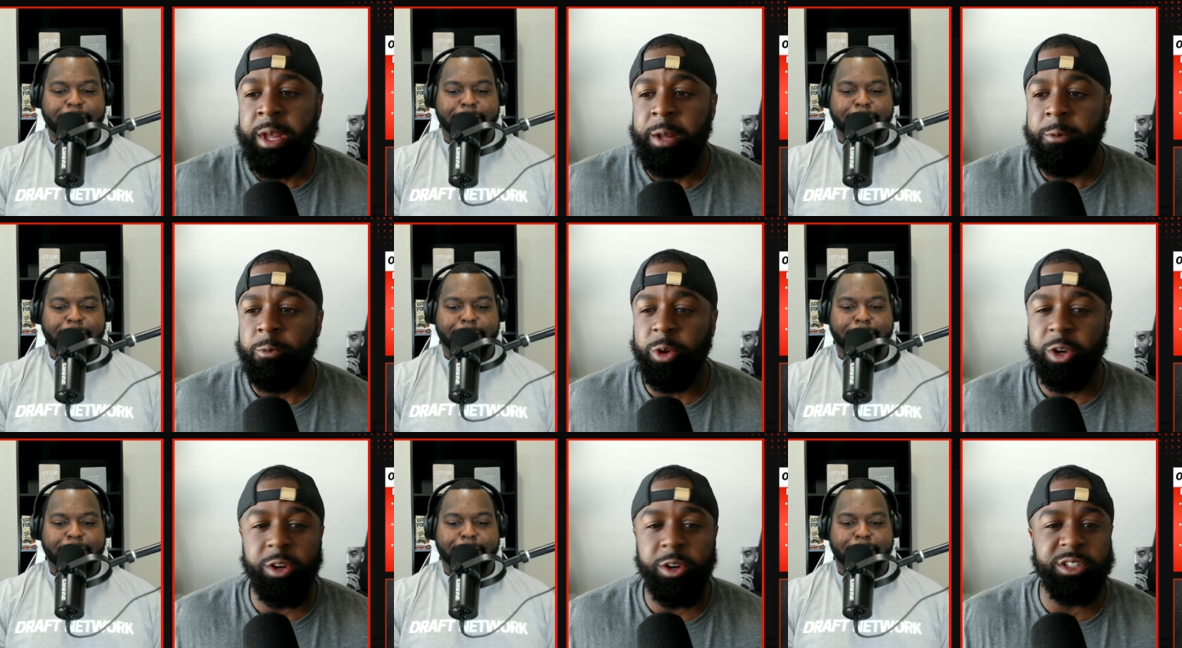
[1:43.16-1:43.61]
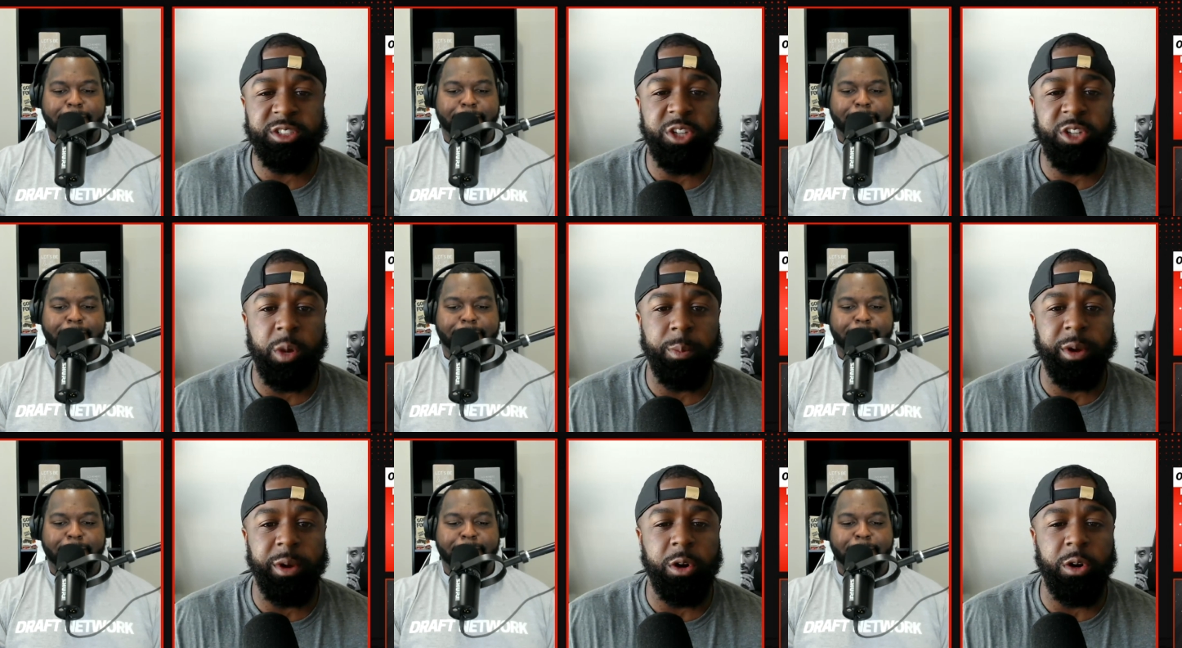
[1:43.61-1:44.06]
Speaker 1: we're going to talk
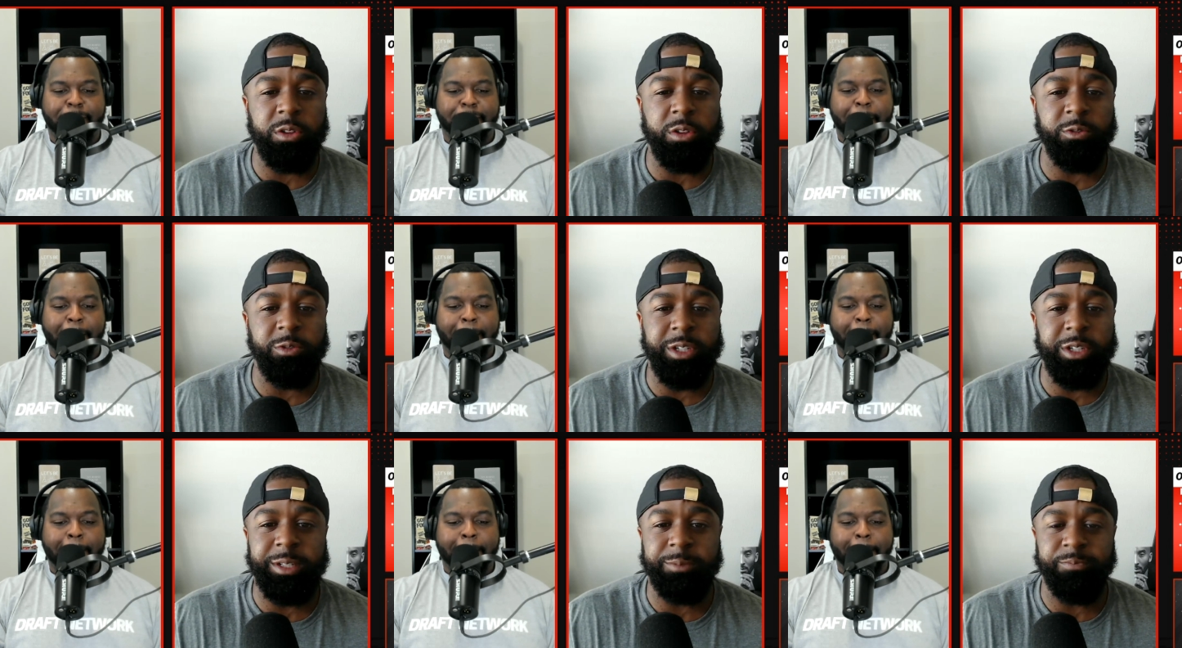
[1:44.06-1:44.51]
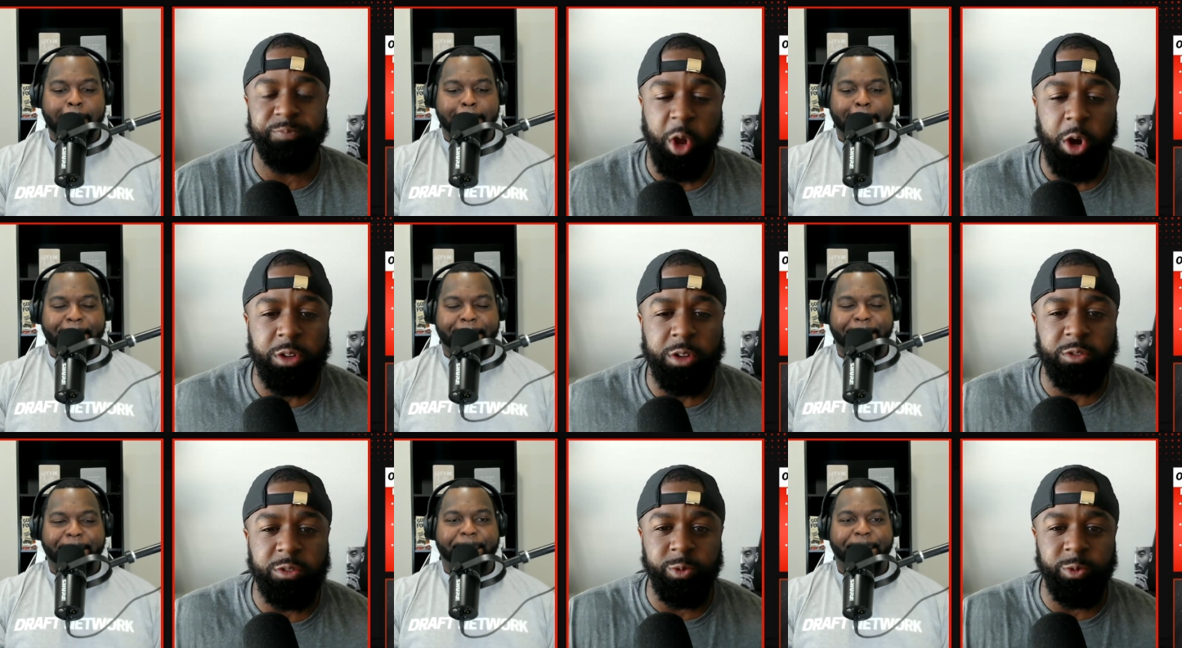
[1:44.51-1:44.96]
about all three all
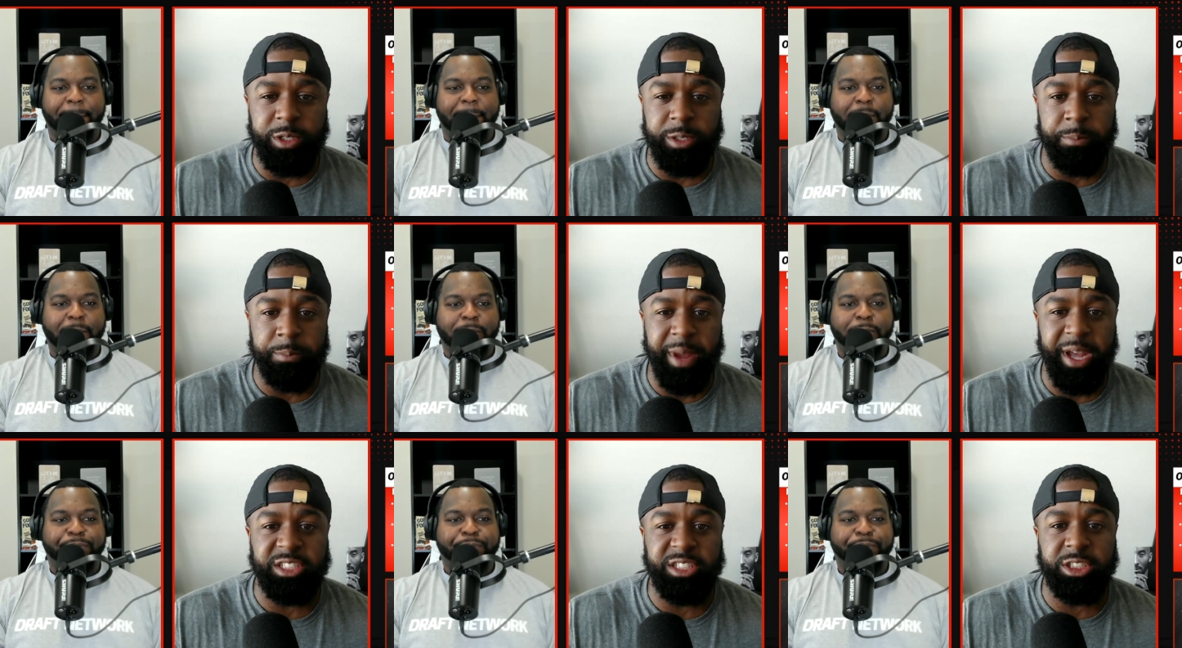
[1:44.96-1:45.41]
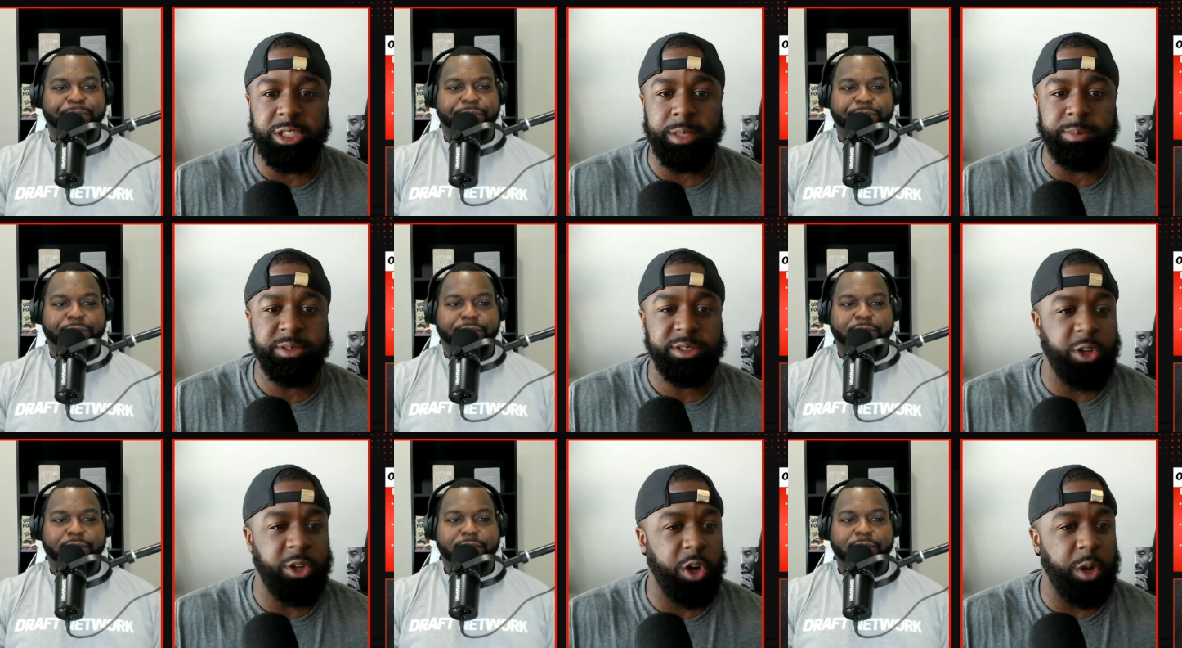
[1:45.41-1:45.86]
three matchups,
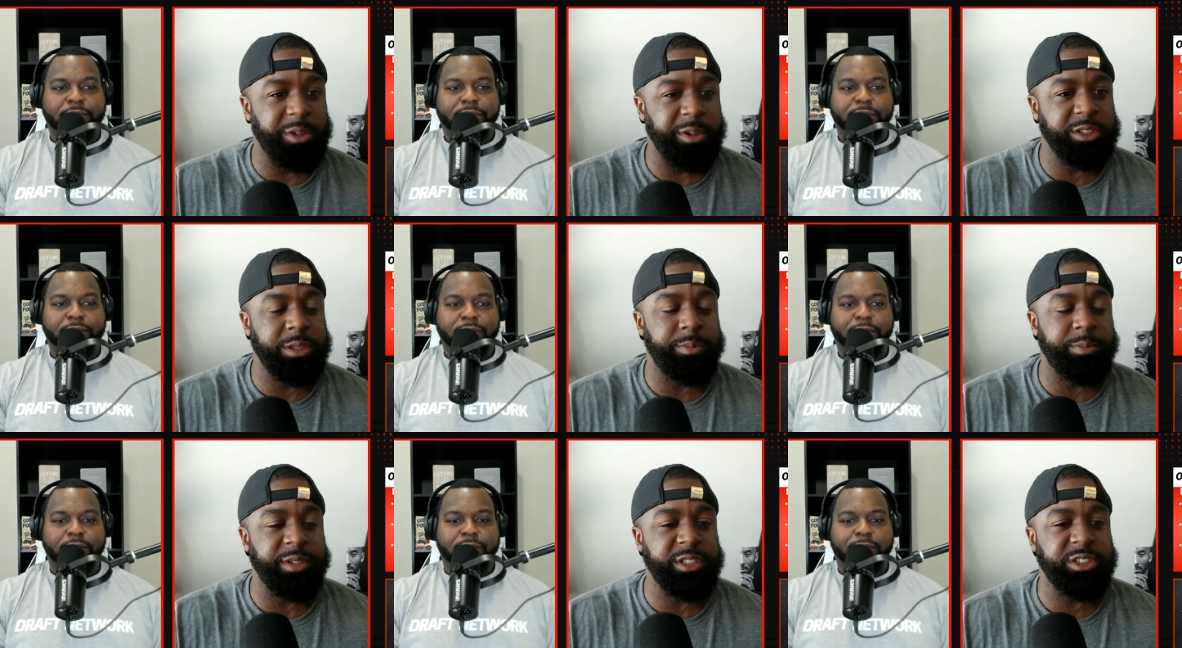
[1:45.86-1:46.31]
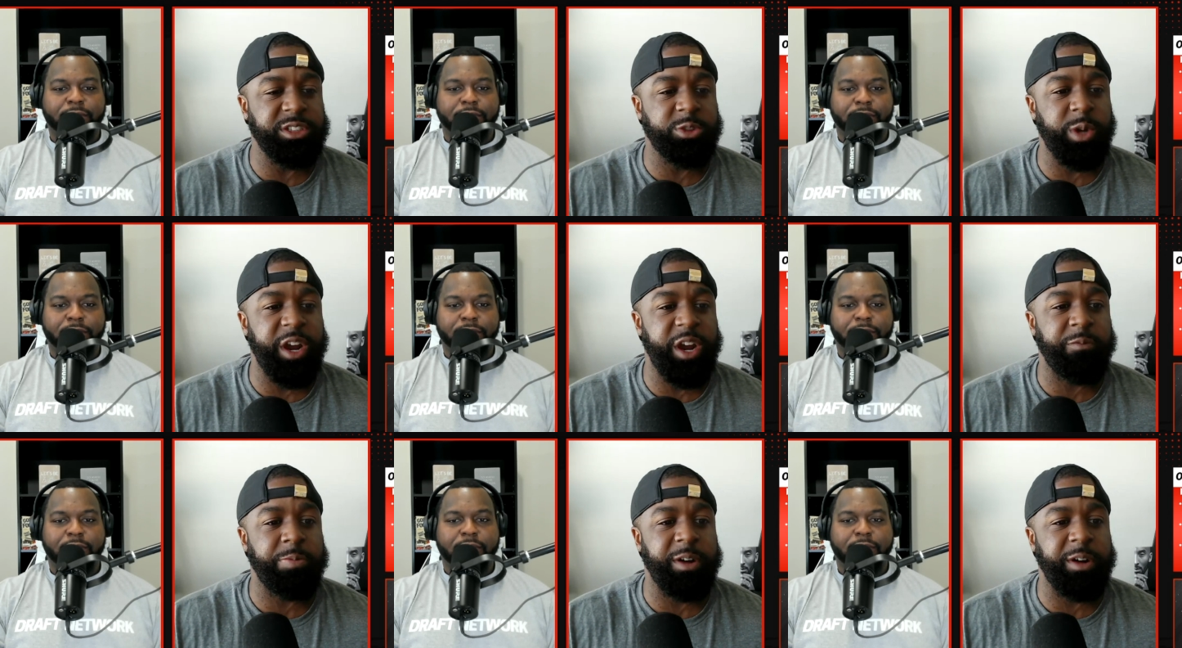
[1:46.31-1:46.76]
talk about some of these
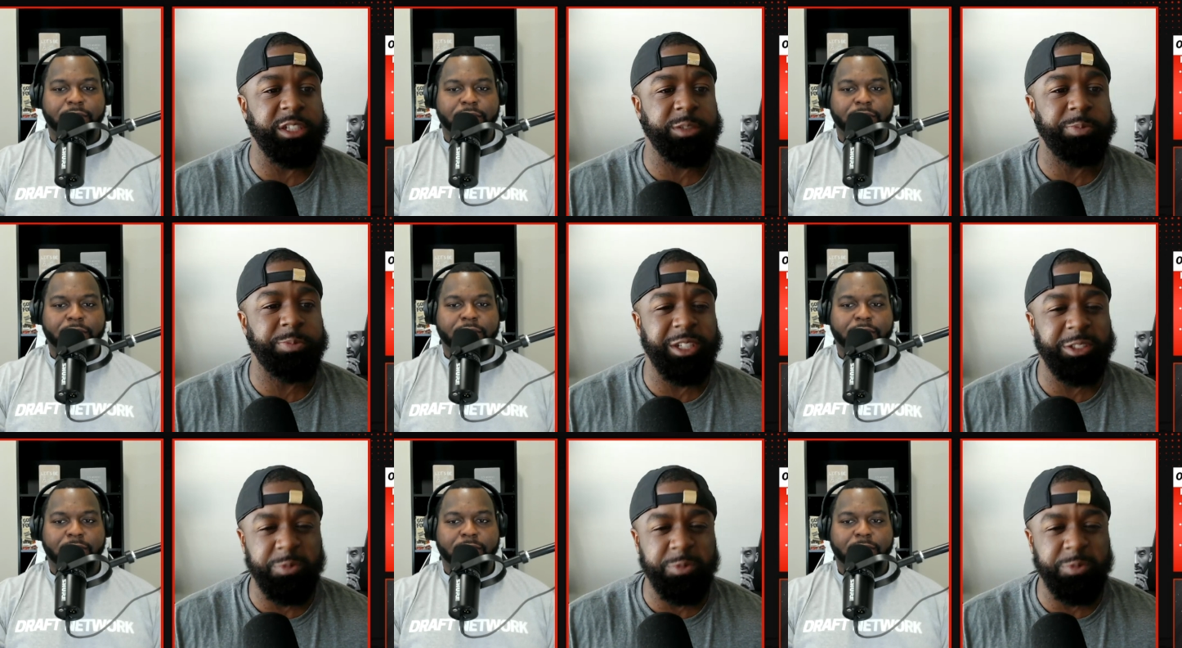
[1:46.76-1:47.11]
draft prospects.